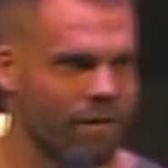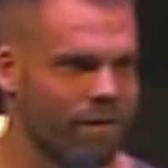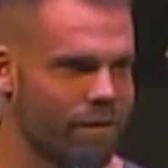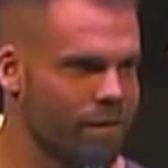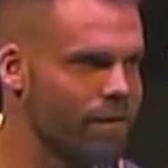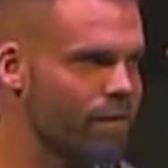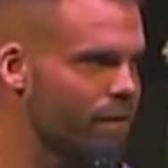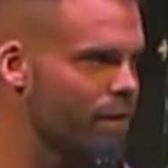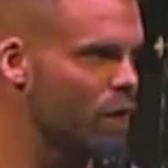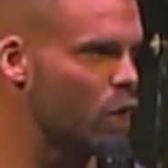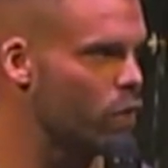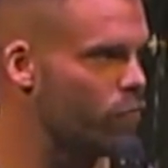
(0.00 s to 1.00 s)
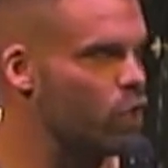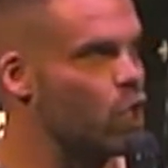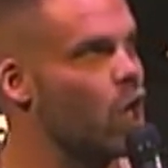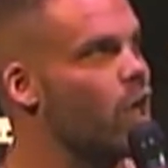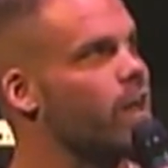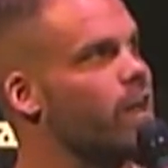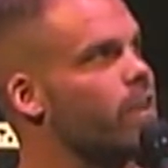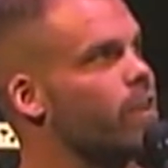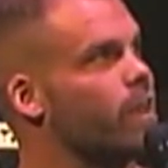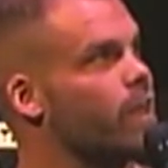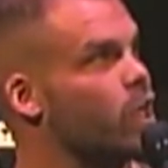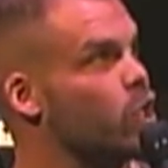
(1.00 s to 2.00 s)
Hey. If you got
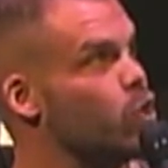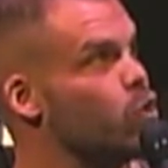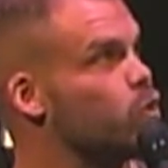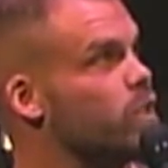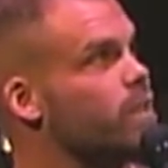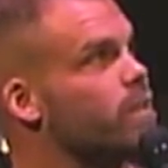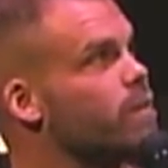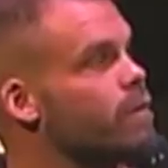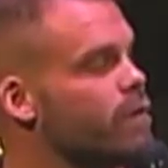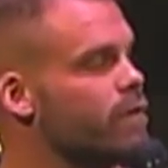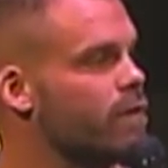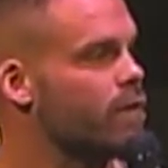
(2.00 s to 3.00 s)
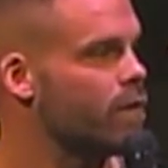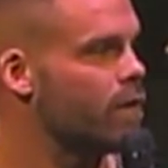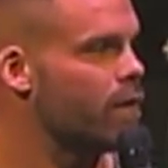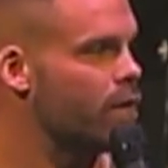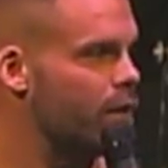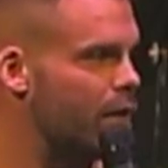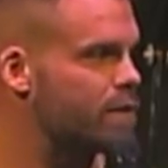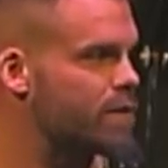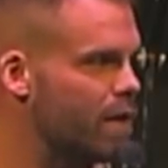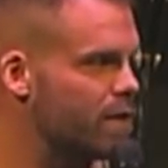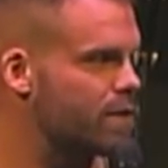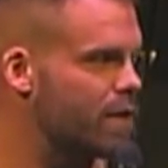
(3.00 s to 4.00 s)
anything, I could use it.
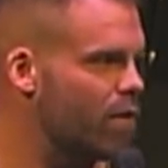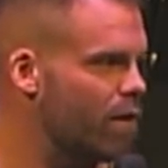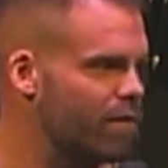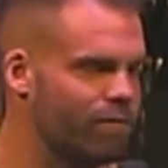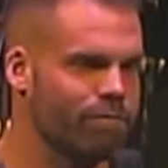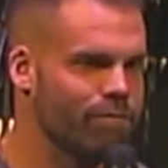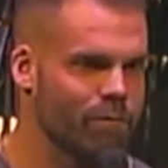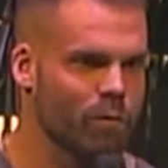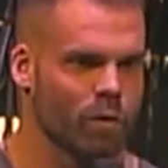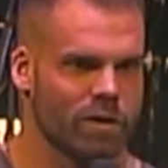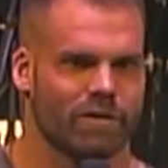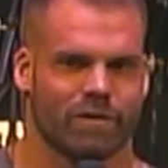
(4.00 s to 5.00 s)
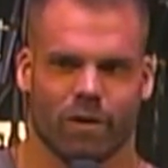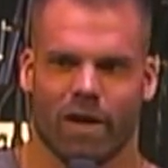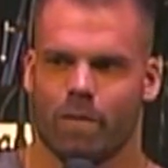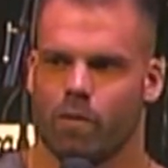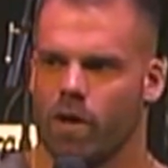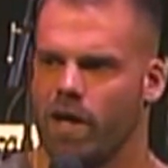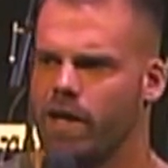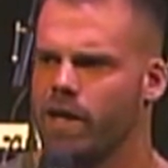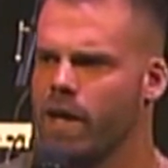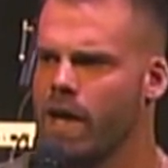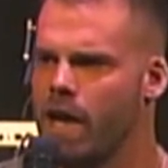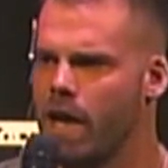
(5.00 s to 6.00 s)
That's how I was trying to pray.
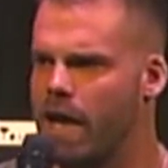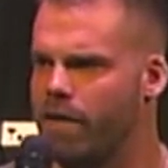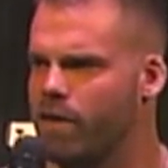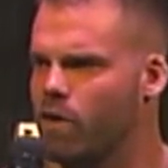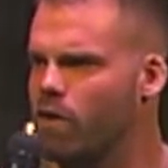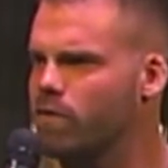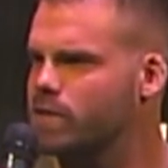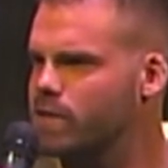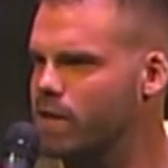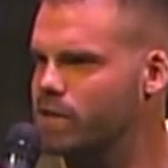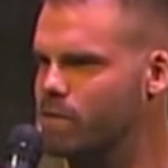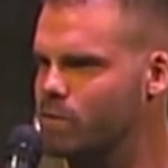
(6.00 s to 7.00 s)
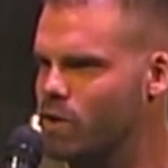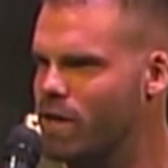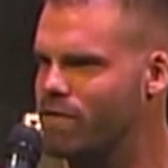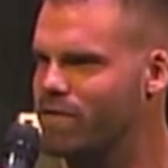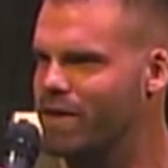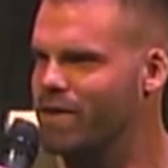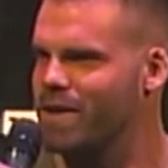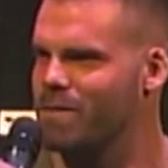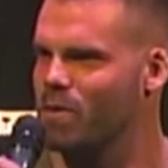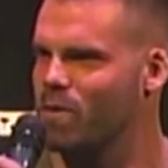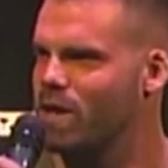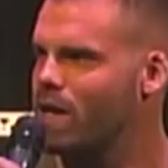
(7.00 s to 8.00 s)
And then all of a sudden, as I'm driving down the number
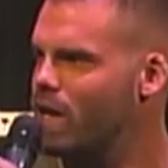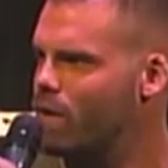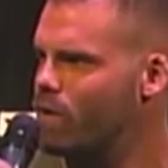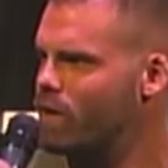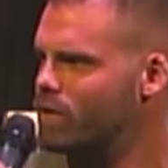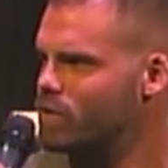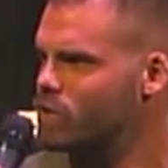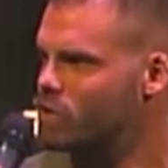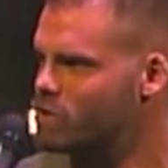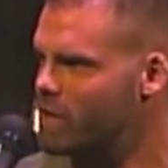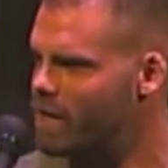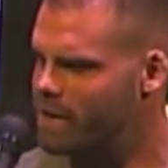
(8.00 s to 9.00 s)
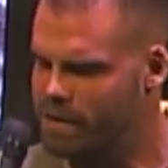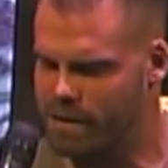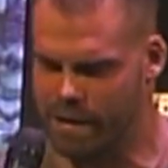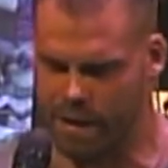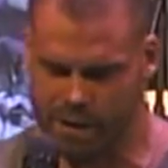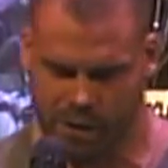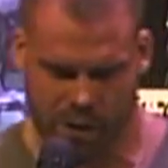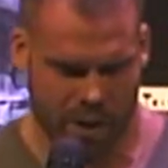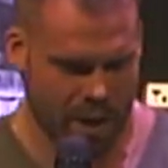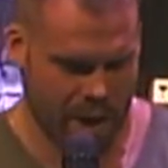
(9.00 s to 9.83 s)
one highway, there's a sign in the ditch.